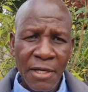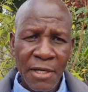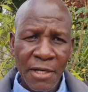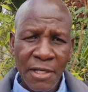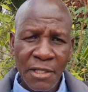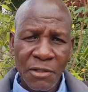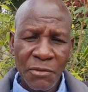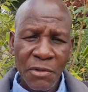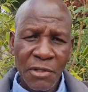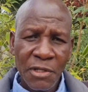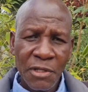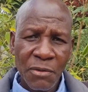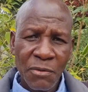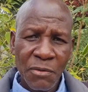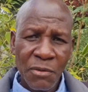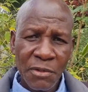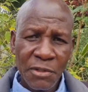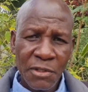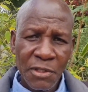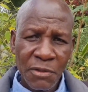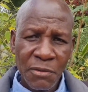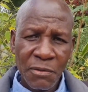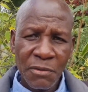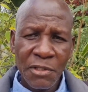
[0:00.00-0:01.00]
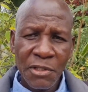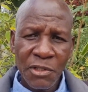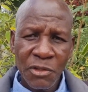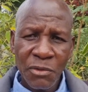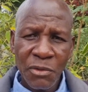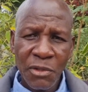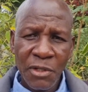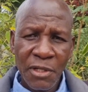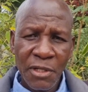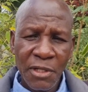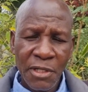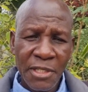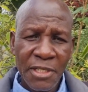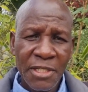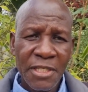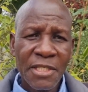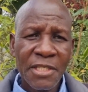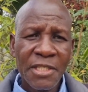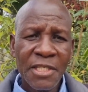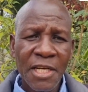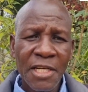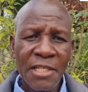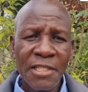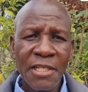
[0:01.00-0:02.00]
As water goes into the soil, it is
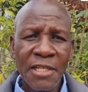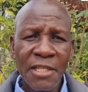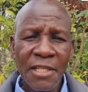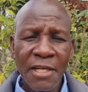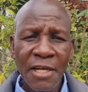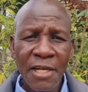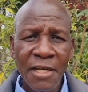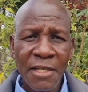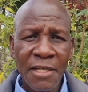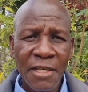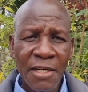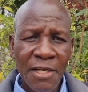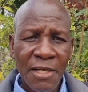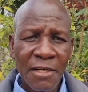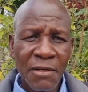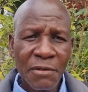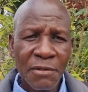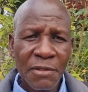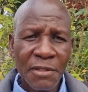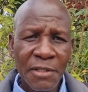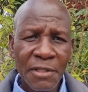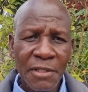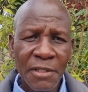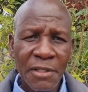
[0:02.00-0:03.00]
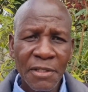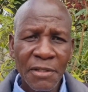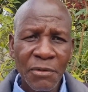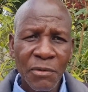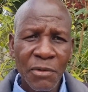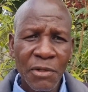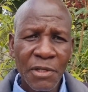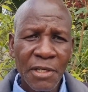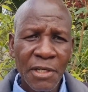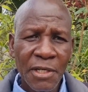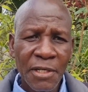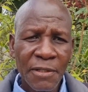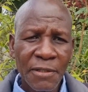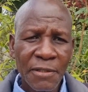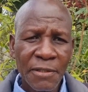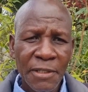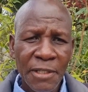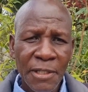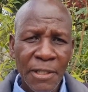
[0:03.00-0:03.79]
charging the underground water